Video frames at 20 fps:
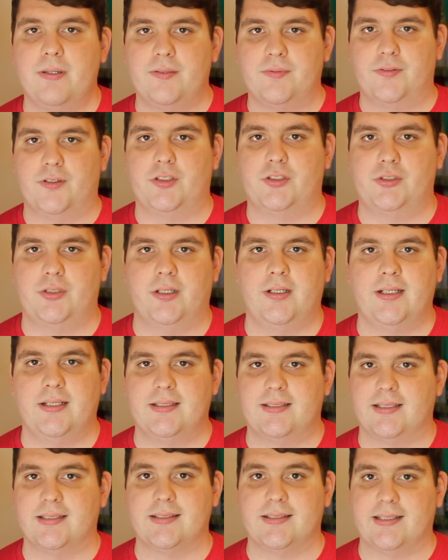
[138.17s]
bit
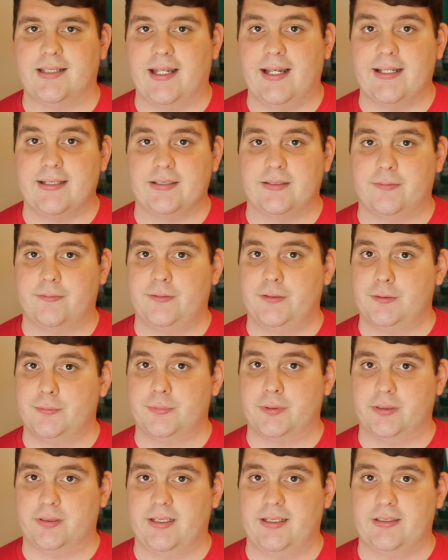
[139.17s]
frustrating since it adds a few
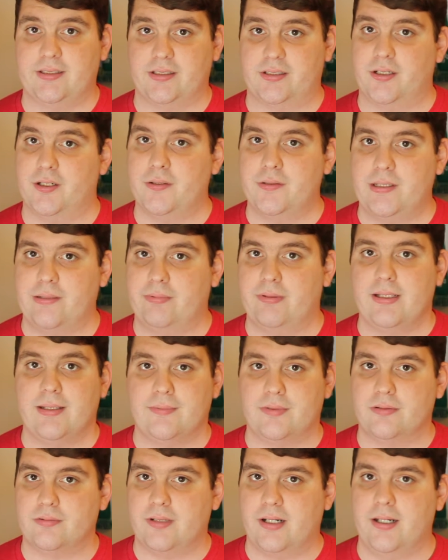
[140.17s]
more lines of code that we
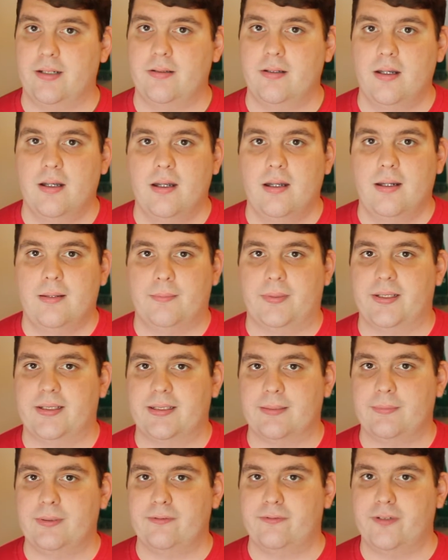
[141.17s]
have to write, but
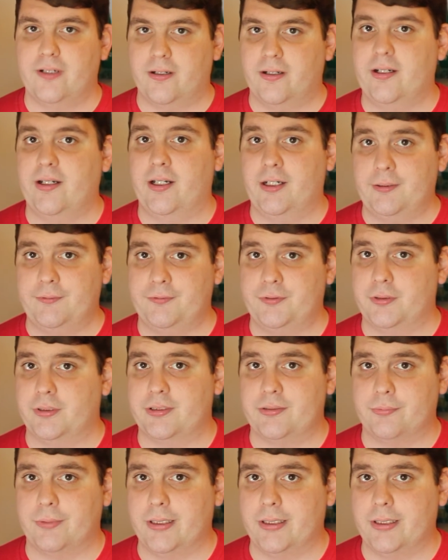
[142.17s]
it can be very helpful as